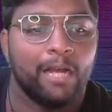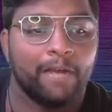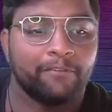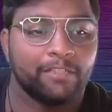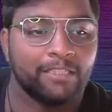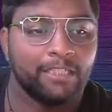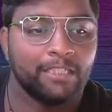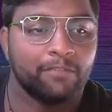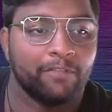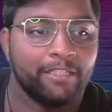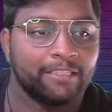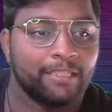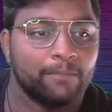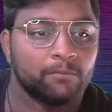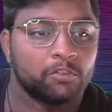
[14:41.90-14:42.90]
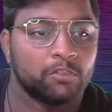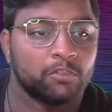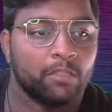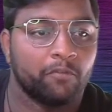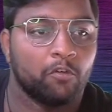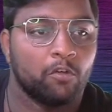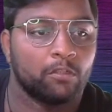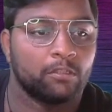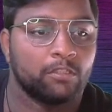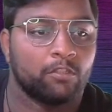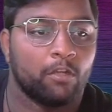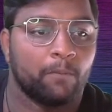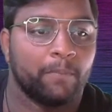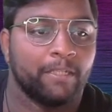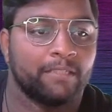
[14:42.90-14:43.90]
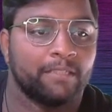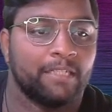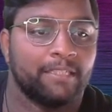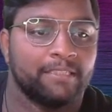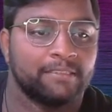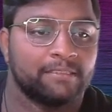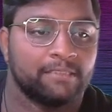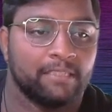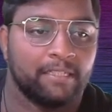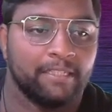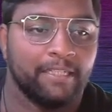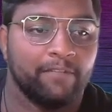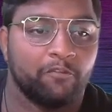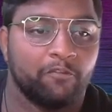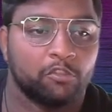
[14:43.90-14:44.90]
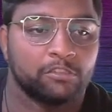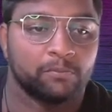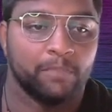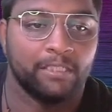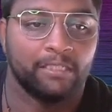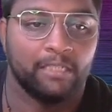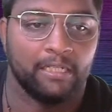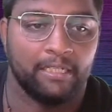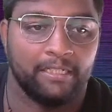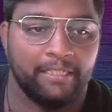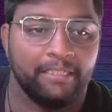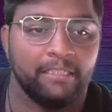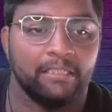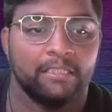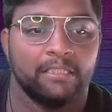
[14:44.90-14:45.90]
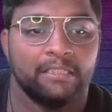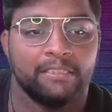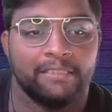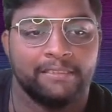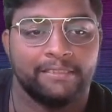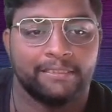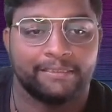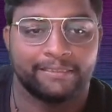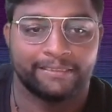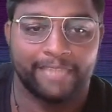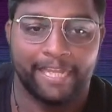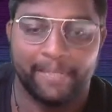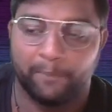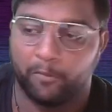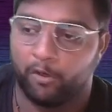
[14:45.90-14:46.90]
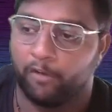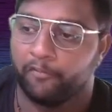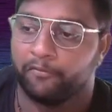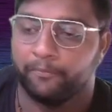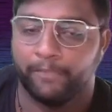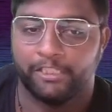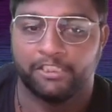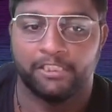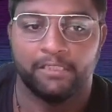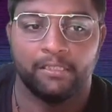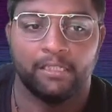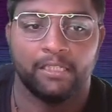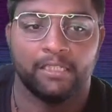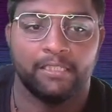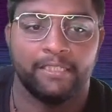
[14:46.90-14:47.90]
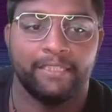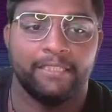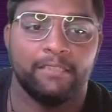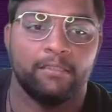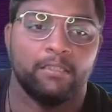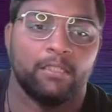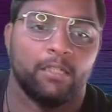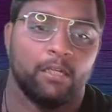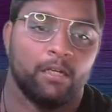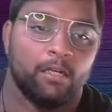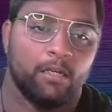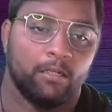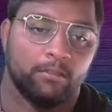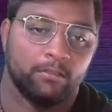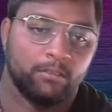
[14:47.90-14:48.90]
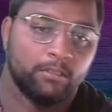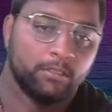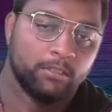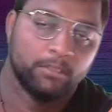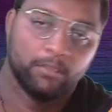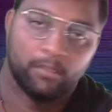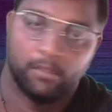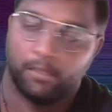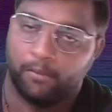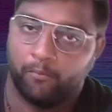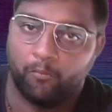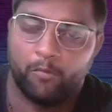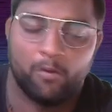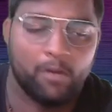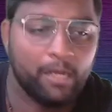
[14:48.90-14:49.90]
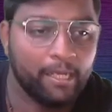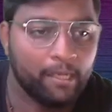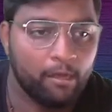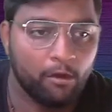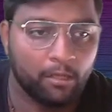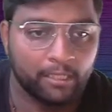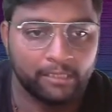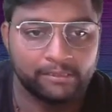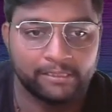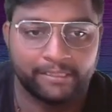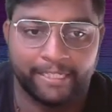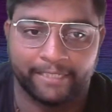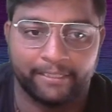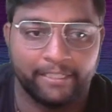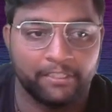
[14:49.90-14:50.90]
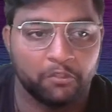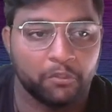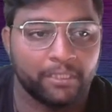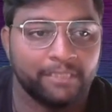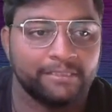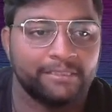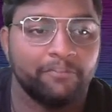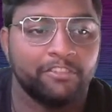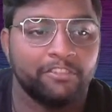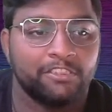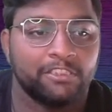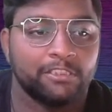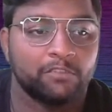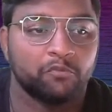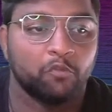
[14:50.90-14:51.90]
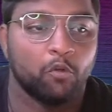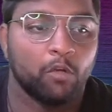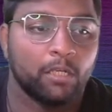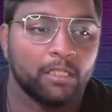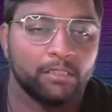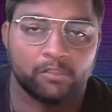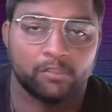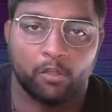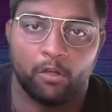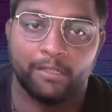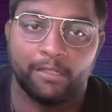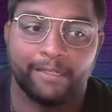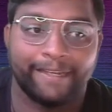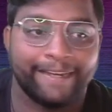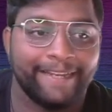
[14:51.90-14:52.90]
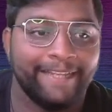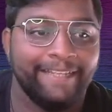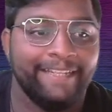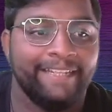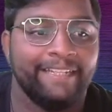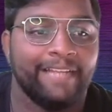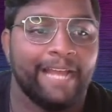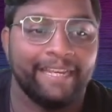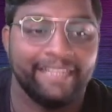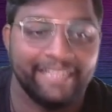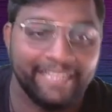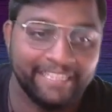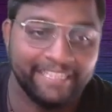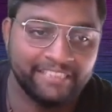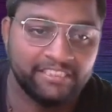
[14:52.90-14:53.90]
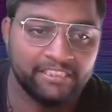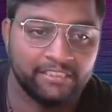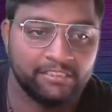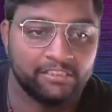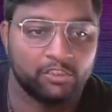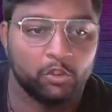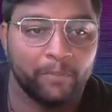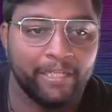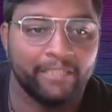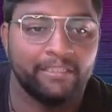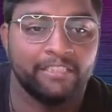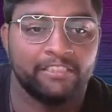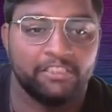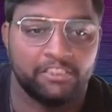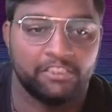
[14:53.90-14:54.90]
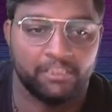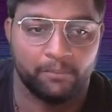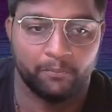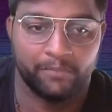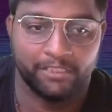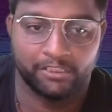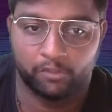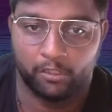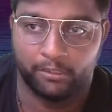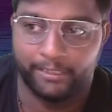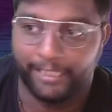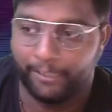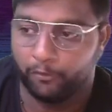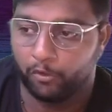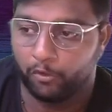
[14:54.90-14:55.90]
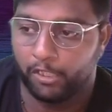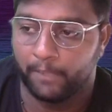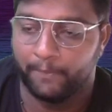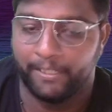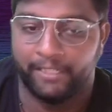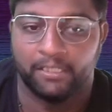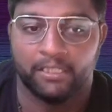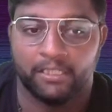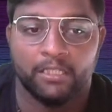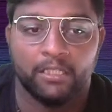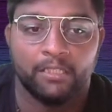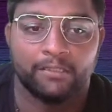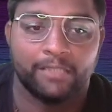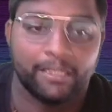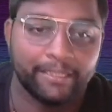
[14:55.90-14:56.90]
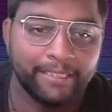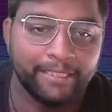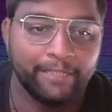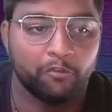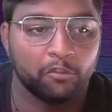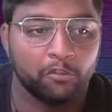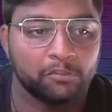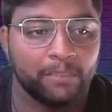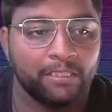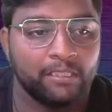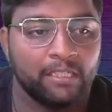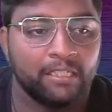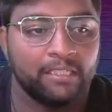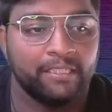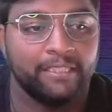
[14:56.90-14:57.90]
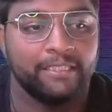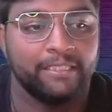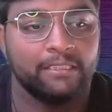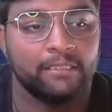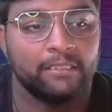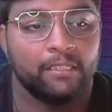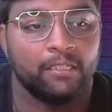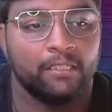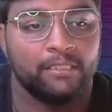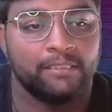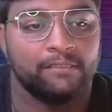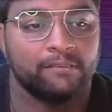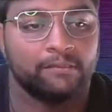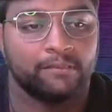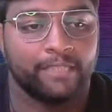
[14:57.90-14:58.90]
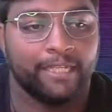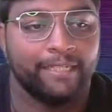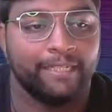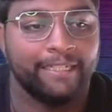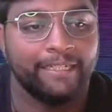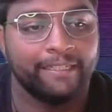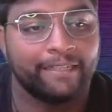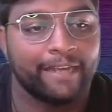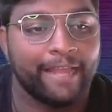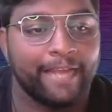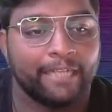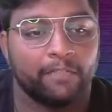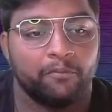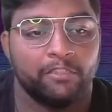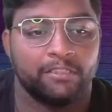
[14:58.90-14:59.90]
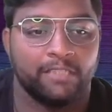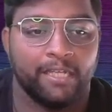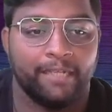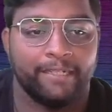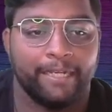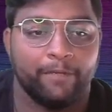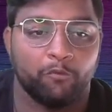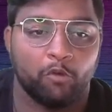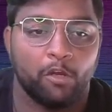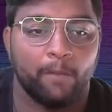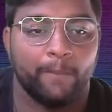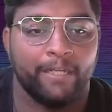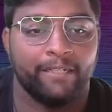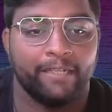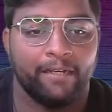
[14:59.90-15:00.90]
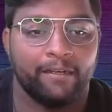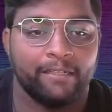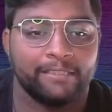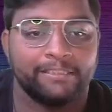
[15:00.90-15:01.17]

After that, when it comes to the fourth topic, that is reinforcement learning, is a type of machine learning or else a technique you can say, which is focused on training an agents to make decision based on the environment. The reinforcement learning can interact with an environment and